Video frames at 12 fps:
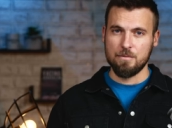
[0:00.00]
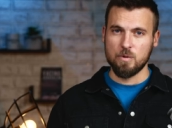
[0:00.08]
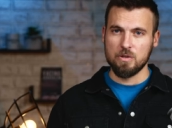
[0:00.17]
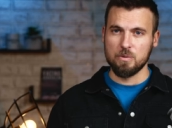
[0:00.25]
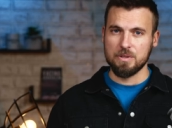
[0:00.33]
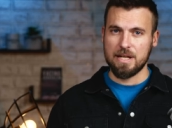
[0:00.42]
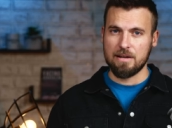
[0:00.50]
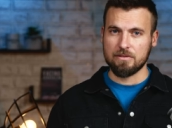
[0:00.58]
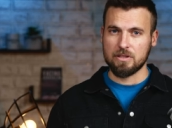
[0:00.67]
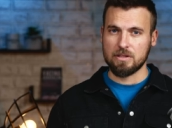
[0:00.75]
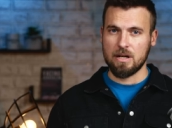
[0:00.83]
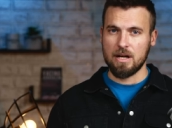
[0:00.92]
And we will
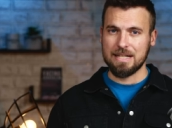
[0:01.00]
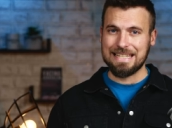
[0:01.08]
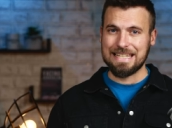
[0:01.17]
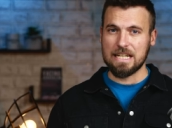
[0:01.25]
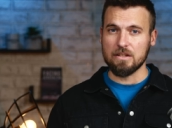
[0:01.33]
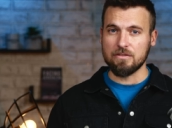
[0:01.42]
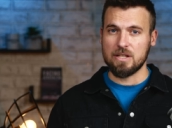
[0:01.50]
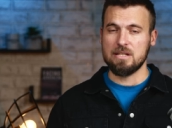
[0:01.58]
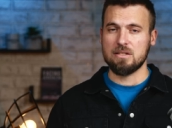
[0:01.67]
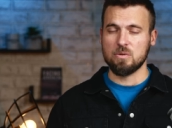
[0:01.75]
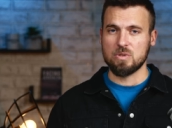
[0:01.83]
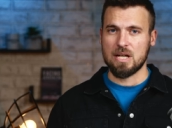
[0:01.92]
never uh, give
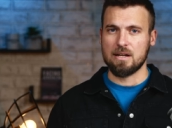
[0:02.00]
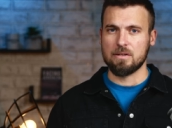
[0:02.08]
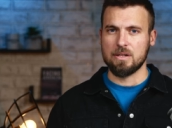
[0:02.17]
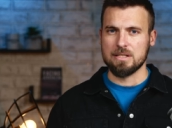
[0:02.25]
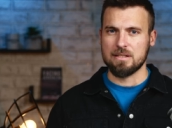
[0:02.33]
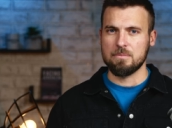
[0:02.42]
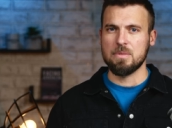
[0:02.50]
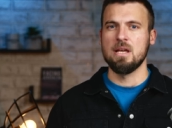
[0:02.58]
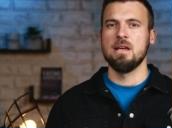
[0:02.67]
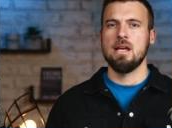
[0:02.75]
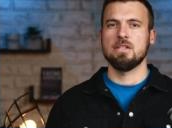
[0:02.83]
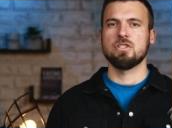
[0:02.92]
in to terrorism.
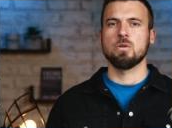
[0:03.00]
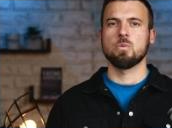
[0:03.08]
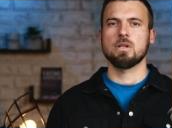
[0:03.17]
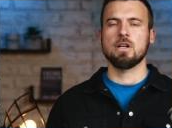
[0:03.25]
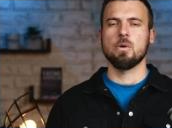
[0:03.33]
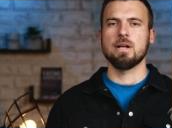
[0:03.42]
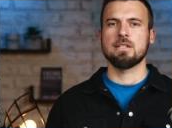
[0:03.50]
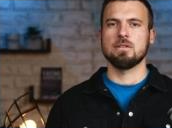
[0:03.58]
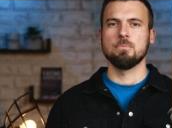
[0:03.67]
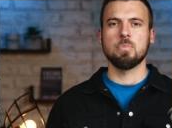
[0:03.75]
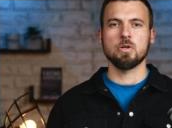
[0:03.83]
And so we're going to